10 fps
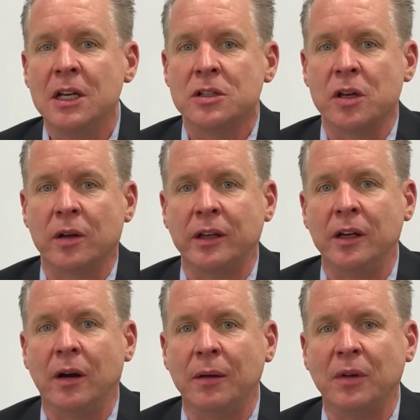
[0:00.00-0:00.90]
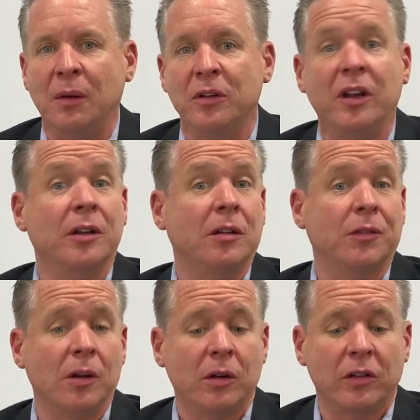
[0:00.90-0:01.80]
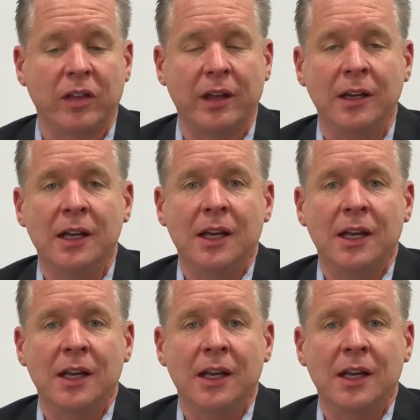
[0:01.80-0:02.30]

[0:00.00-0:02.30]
So, I would tell your viewers that